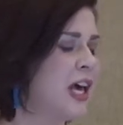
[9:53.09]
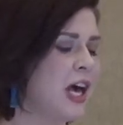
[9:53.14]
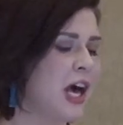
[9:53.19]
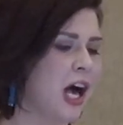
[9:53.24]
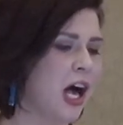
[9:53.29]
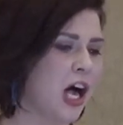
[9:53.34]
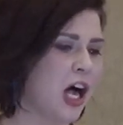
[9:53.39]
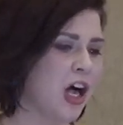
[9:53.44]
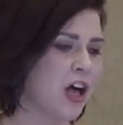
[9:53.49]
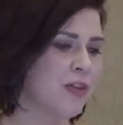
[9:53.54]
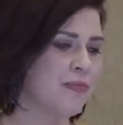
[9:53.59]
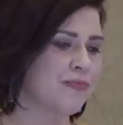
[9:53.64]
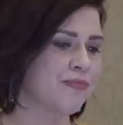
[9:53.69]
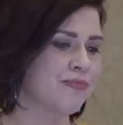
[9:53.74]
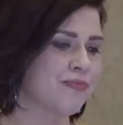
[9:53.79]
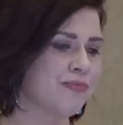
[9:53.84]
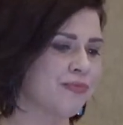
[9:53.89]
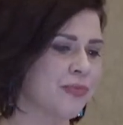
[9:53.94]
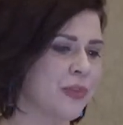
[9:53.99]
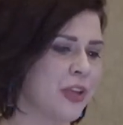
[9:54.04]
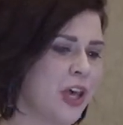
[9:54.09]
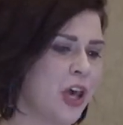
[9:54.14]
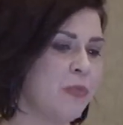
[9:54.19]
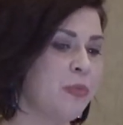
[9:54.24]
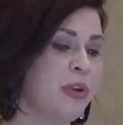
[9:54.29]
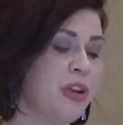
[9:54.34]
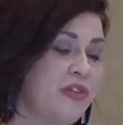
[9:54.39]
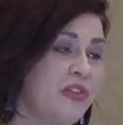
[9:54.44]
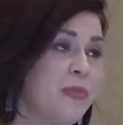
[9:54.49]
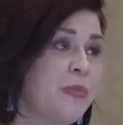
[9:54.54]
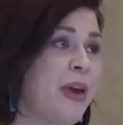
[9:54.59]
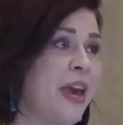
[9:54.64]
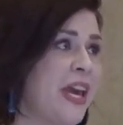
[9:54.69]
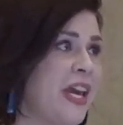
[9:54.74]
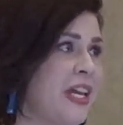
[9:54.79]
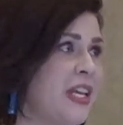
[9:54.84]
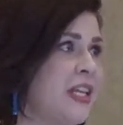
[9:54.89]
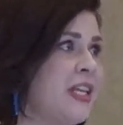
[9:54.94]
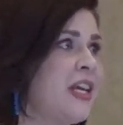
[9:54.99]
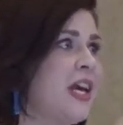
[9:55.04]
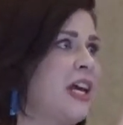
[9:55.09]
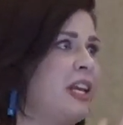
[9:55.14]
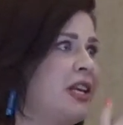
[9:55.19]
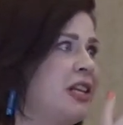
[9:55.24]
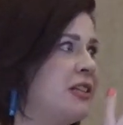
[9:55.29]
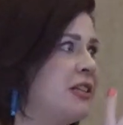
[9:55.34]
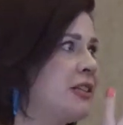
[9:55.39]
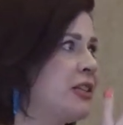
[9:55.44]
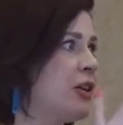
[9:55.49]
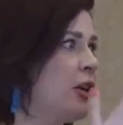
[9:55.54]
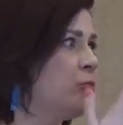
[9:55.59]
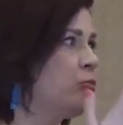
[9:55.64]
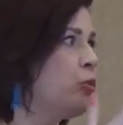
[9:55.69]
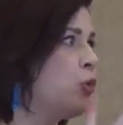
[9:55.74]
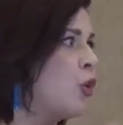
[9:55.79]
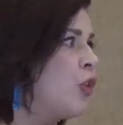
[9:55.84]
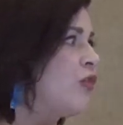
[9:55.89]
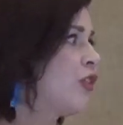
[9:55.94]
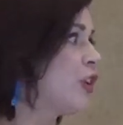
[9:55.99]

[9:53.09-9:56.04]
but if the pain and it's more of a